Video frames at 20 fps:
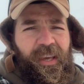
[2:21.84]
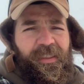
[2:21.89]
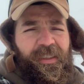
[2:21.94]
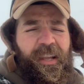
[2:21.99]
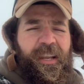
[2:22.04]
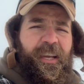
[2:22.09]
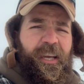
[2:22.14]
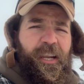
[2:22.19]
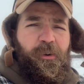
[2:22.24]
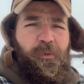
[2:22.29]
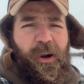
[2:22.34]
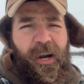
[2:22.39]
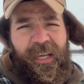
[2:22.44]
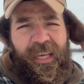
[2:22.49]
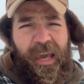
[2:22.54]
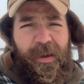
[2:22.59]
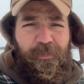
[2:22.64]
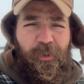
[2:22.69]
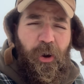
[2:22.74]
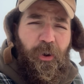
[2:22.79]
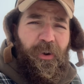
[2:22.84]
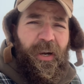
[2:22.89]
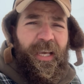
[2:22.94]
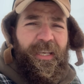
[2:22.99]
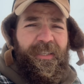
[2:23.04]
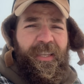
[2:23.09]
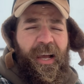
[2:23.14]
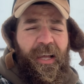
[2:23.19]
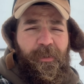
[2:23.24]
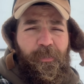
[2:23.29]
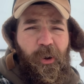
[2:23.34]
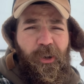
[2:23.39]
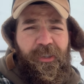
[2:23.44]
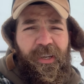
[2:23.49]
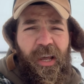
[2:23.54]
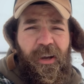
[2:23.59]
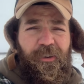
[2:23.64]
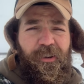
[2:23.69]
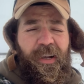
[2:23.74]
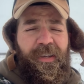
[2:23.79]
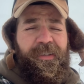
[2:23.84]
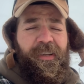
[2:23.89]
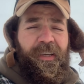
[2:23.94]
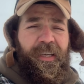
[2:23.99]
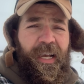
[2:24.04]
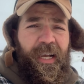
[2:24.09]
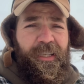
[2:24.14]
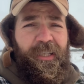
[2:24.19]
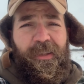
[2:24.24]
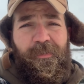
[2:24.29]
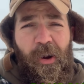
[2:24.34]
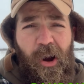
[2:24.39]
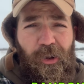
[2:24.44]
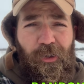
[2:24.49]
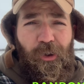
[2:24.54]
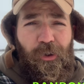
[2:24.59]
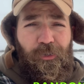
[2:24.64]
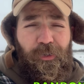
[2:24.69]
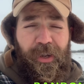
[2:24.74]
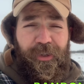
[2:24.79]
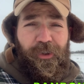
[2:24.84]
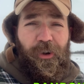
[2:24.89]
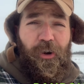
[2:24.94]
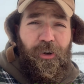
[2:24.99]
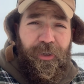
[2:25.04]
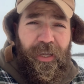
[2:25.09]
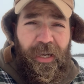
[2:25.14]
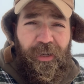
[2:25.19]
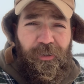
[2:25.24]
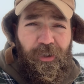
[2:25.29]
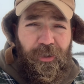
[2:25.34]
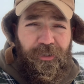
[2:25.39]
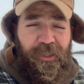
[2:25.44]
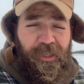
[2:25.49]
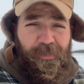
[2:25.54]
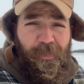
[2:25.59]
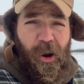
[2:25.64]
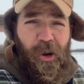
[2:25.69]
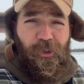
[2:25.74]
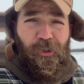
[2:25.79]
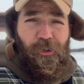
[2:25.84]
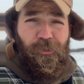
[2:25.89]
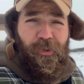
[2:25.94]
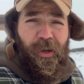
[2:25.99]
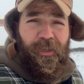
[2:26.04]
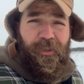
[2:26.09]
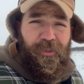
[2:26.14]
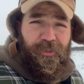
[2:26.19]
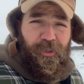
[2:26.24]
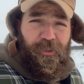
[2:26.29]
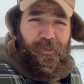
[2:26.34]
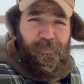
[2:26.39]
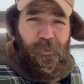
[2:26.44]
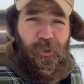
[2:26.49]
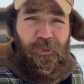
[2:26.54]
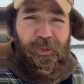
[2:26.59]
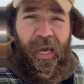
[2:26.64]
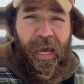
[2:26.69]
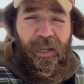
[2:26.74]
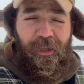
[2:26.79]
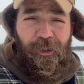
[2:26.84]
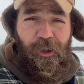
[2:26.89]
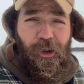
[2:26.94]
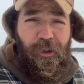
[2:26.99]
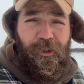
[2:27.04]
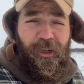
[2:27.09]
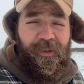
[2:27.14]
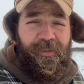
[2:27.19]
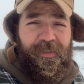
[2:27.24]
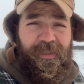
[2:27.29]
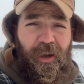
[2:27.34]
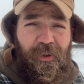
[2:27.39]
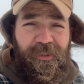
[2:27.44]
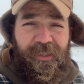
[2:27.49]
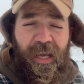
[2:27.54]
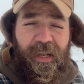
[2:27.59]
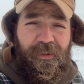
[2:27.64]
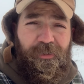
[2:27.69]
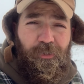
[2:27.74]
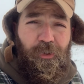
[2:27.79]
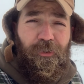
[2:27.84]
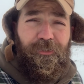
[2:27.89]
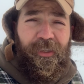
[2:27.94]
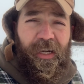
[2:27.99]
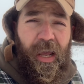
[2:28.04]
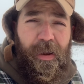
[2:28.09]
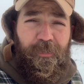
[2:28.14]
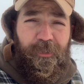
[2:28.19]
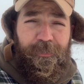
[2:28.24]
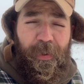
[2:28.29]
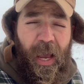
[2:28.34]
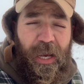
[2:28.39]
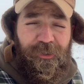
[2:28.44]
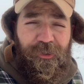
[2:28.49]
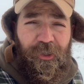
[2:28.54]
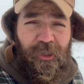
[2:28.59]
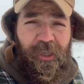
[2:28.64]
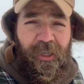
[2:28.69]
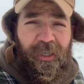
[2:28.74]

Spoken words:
Then you're going to want to keep going east down the Birkdale Grid until you get to the Margot Grid. You know we're getting close to the Margot Grid because there's a blue cattle oiler on the south side of the road in the neighbor's pasture.